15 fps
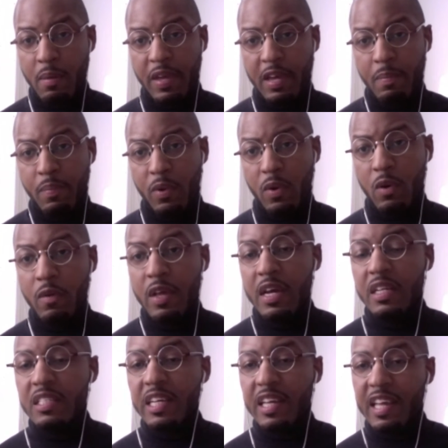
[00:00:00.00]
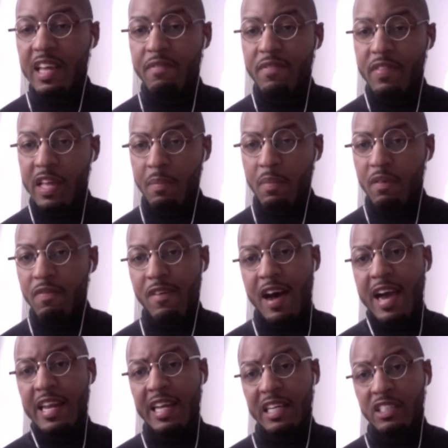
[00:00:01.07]
people to give them a
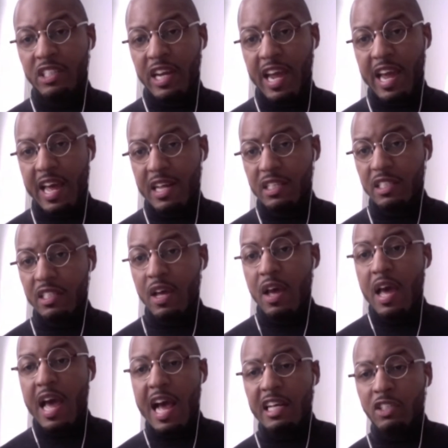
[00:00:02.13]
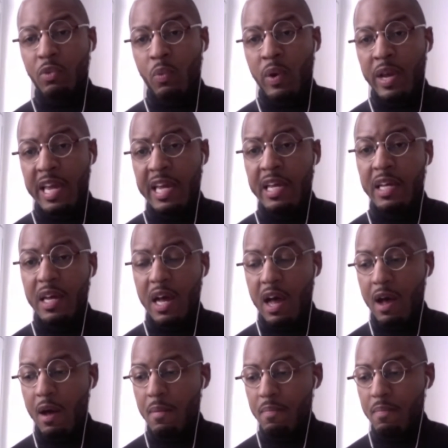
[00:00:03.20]
fighting chance as we,